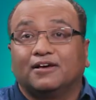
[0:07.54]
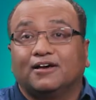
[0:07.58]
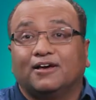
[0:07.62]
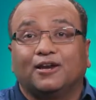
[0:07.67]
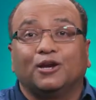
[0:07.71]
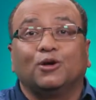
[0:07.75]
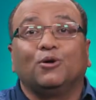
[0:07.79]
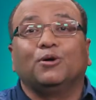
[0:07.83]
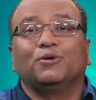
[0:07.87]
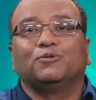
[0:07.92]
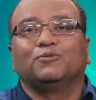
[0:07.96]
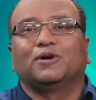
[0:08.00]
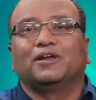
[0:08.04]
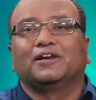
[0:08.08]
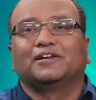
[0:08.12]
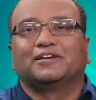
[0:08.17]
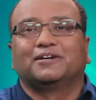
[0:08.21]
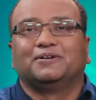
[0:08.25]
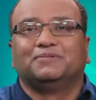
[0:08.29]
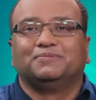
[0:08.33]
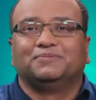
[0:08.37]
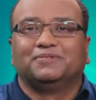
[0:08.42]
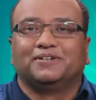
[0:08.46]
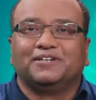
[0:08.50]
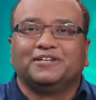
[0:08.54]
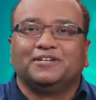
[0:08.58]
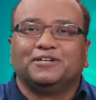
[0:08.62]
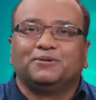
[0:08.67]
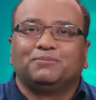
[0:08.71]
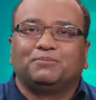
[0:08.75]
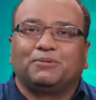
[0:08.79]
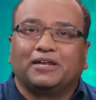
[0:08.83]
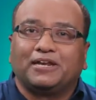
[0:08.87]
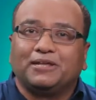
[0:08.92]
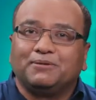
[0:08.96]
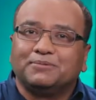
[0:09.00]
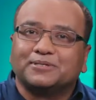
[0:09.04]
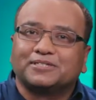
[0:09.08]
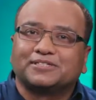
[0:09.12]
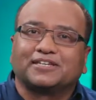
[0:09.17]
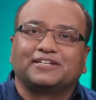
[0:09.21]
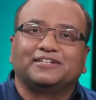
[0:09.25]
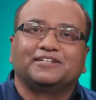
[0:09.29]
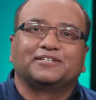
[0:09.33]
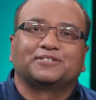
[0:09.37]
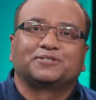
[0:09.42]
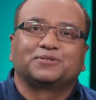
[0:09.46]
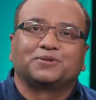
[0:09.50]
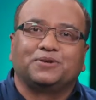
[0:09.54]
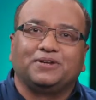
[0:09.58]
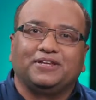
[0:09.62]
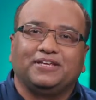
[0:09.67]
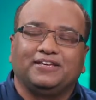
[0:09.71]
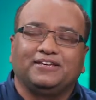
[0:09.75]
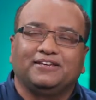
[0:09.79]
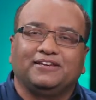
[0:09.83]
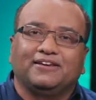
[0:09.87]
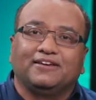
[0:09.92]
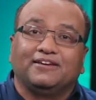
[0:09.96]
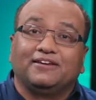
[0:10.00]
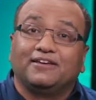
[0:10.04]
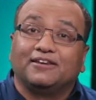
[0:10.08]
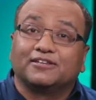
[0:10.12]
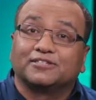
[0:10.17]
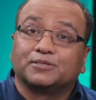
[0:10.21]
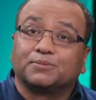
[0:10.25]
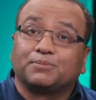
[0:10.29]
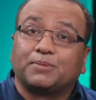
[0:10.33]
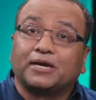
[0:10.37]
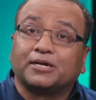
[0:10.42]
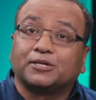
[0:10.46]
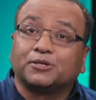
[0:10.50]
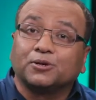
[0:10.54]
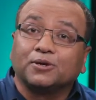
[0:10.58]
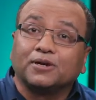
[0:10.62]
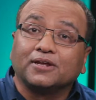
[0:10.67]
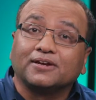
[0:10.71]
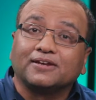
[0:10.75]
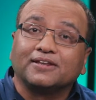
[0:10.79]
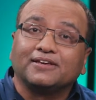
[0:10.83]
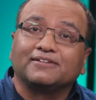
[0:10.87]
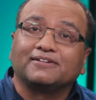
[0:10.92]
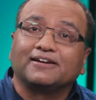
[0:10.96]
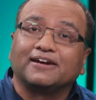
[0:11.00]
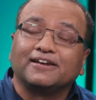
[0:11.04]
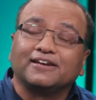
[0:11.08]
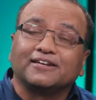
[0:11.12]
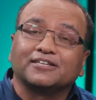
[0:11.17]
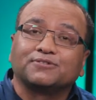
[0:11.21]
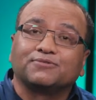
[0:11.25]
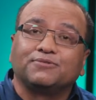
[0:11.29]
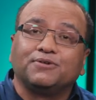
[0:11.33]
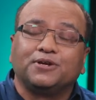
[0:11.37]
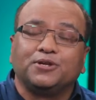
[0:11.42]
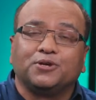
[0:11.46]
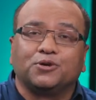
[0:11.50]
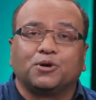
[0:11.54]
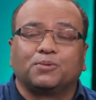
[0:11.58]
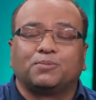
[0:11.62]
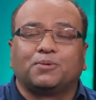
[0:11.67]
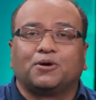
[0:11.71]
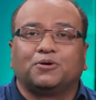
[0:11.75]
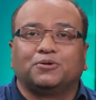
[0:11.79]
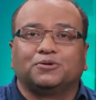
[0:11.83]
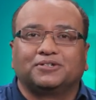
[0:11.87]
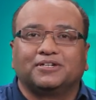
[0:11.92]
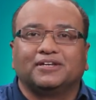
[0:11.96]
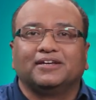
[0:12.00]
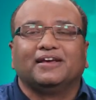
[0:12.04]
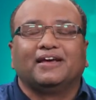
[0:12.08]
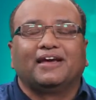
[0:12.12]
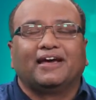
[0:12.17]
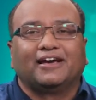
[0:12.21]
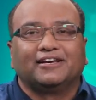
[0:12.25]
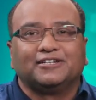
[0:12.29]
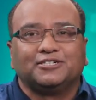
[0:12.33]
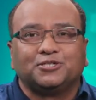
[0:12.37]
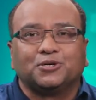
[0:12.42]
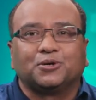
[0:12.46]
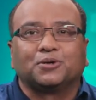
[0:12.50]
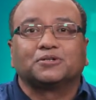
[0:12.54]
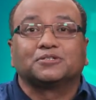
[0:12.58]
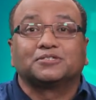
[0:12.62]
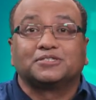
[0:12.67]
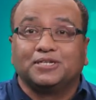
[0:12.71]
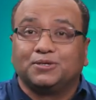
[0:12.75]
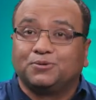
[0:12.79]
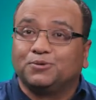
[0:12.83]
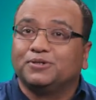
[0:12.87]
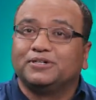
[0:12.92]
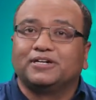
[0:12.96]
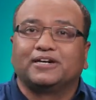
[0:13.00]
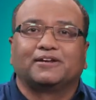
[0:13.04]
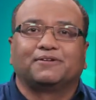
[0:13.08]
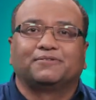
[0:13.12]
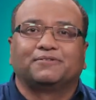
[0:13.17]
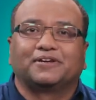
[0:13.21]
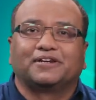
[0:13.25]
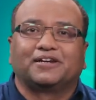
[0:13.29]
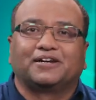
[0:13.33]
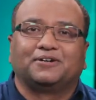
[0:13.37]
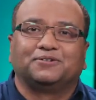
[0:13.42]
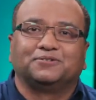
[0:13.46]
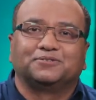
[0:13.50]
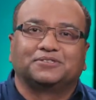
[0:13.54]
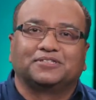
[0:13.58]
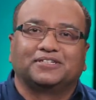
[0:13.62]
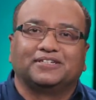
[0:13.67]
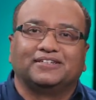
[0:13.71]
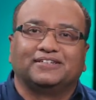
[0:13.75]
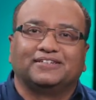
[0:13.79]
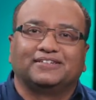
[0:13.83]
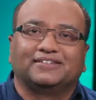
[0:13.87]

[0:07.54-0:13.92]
Hello and welcome. My name is Sanjay Soni. Here is a microlearning readiness video about Azure SQL Data Warehouse.